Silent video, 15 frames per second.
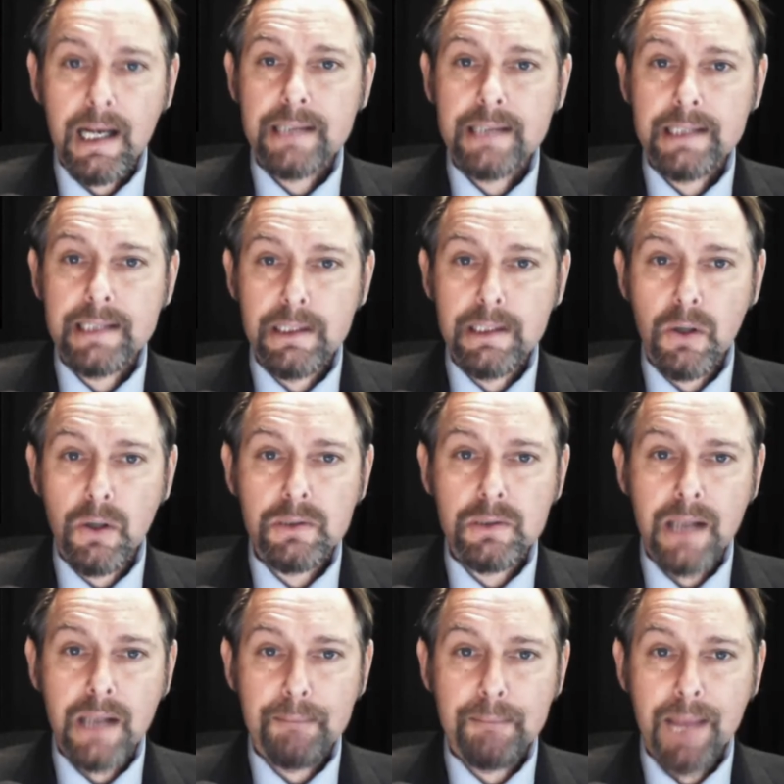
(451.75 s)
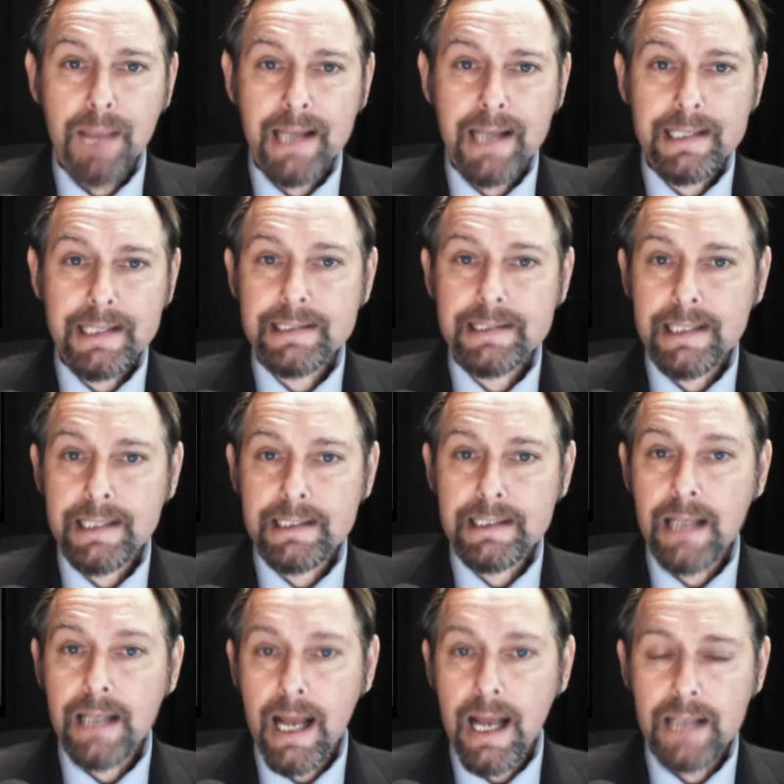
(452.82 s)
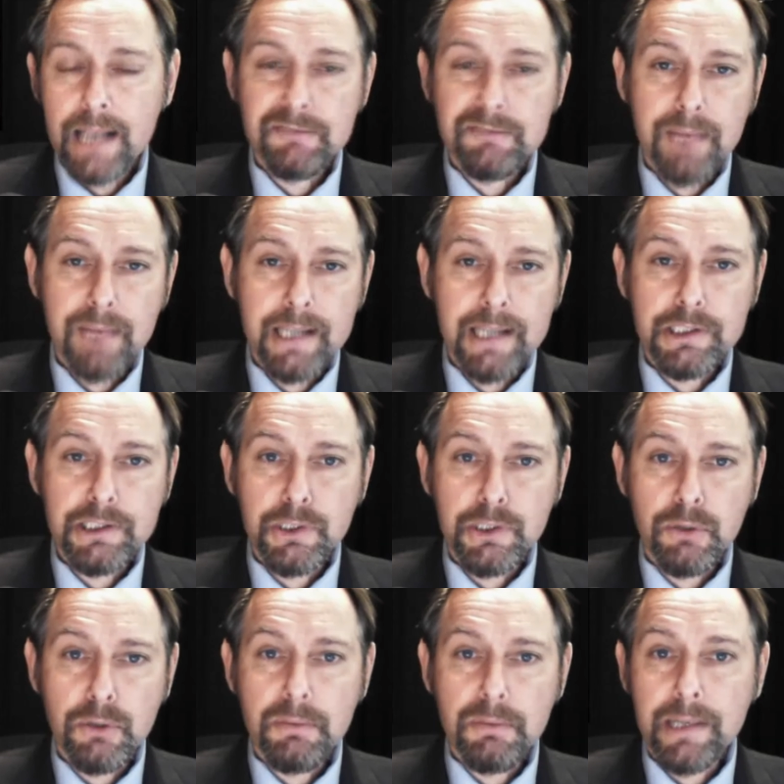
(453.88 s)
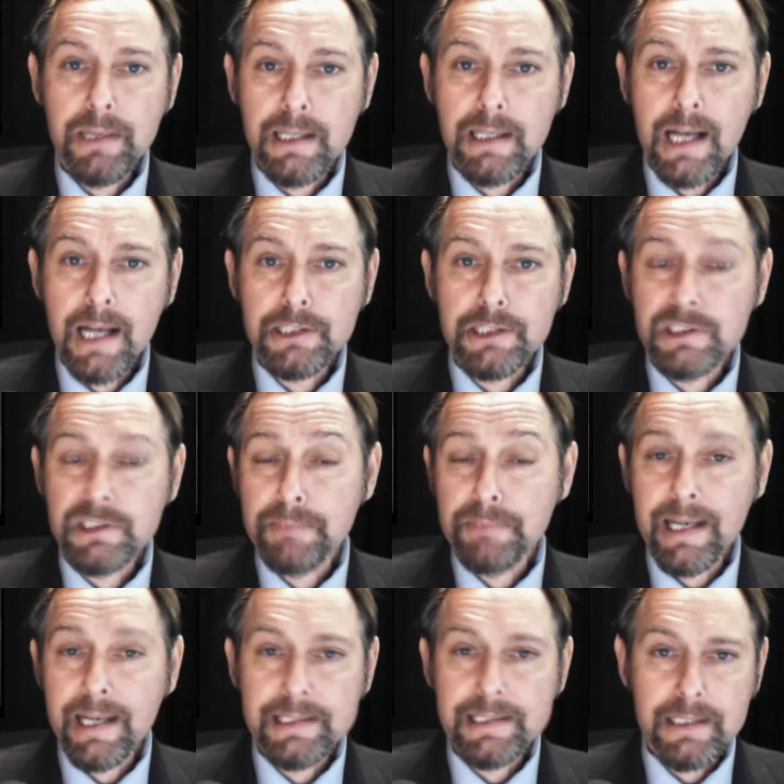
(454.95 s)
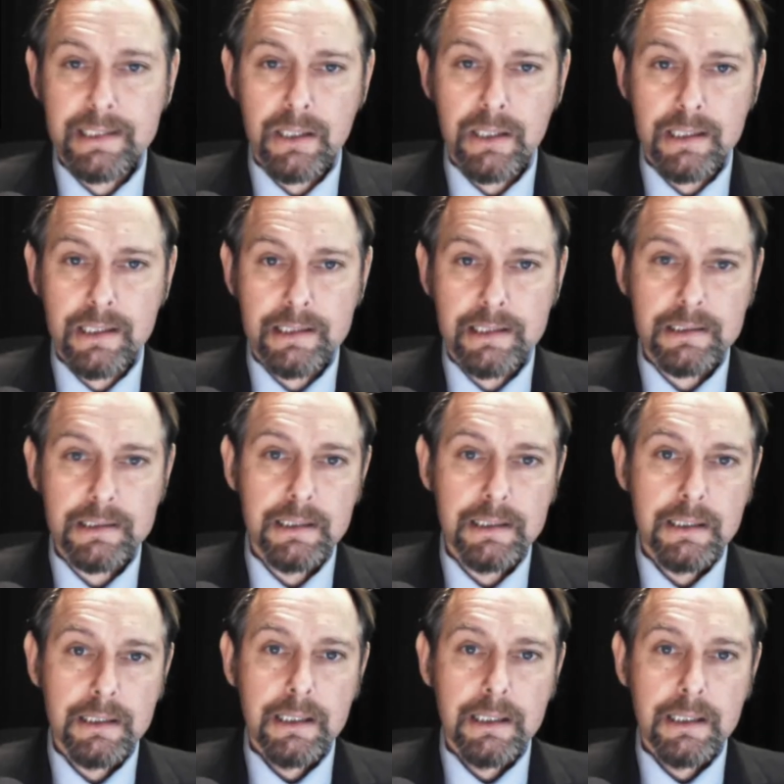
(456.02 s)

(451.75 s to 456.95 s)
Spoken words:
as the long campaigning season ahead of May's European elections begins in earnest.